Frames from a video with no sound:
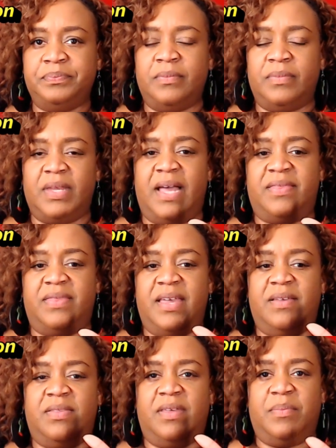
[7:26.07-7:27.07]
I
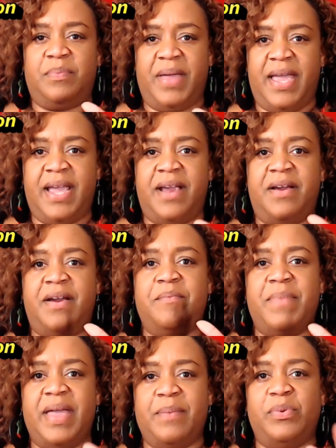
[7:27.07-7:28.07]
think the pear,
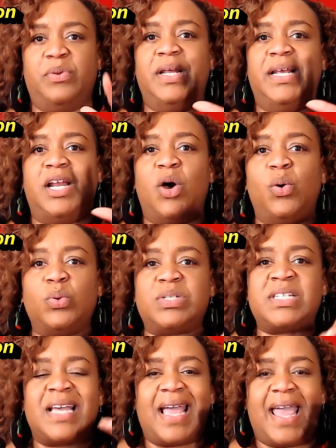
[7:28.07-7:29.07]
maple, and
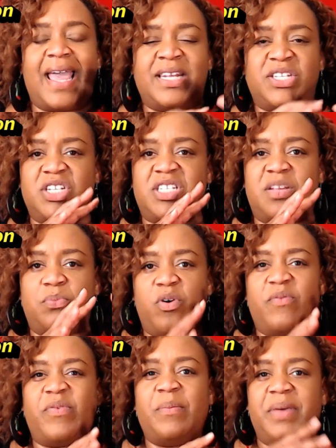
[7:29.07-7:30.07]
oats is just a
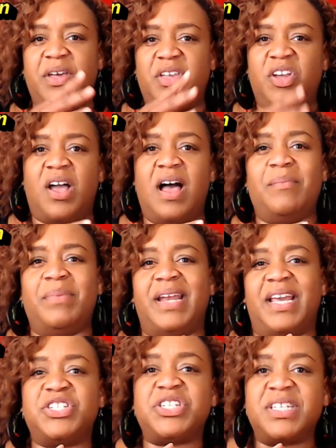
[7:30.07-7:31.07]
more familiar
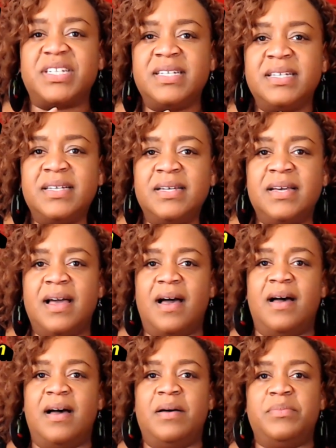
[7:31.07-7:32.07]
combination.
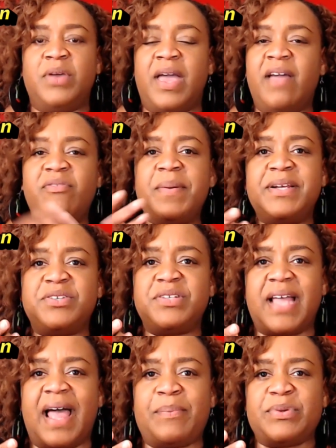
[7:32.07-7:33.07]
Everybody's
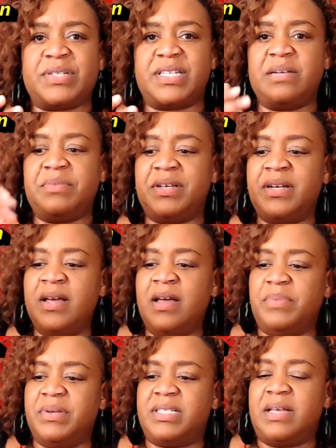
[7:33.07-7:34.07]
just the apple cinnamon,
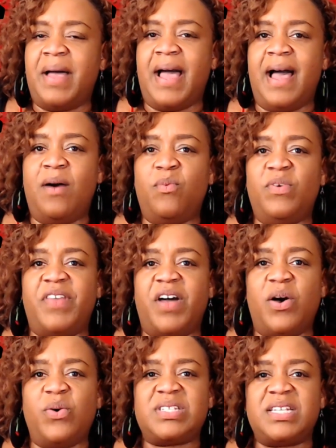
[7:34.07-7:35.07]
but somehow with
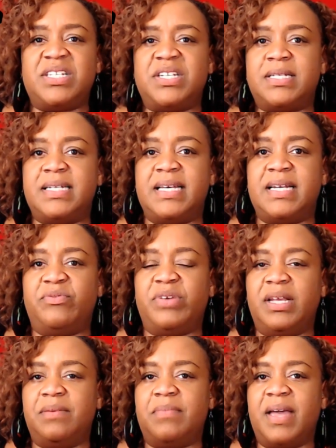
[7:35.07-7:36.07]
the oats, it just didn't
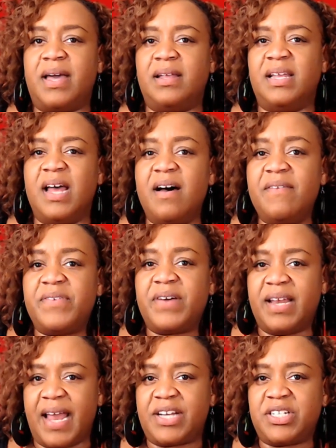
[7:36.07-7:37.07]
really make a love
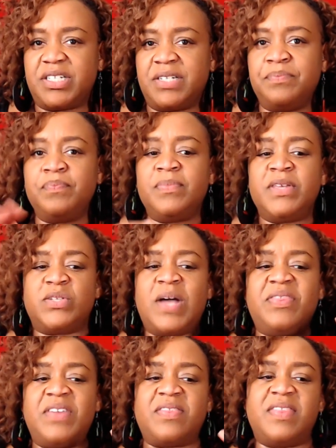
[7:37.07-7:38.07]
connection. So
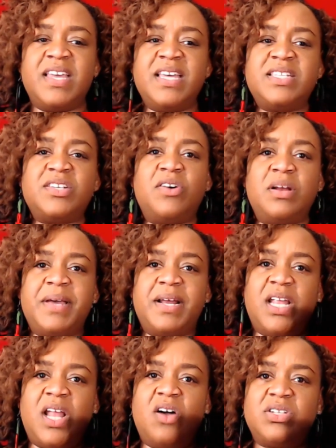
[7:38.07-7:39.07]
I think these are going to be in
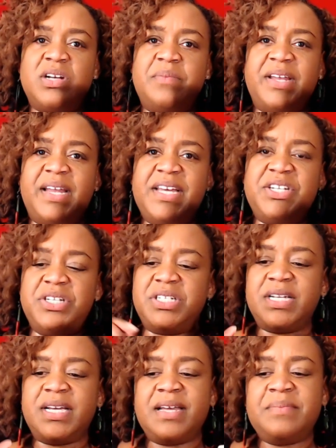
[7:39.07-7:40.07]
a long-term
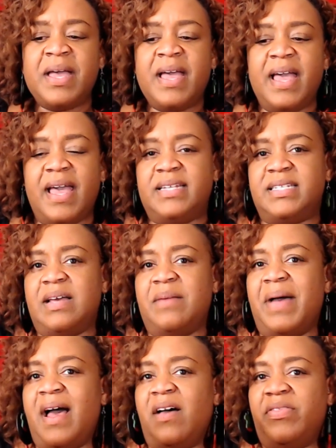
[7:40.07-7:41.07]
relationship, and
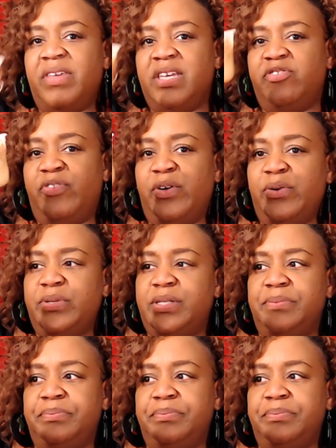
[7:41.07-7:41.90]
somehow these folks,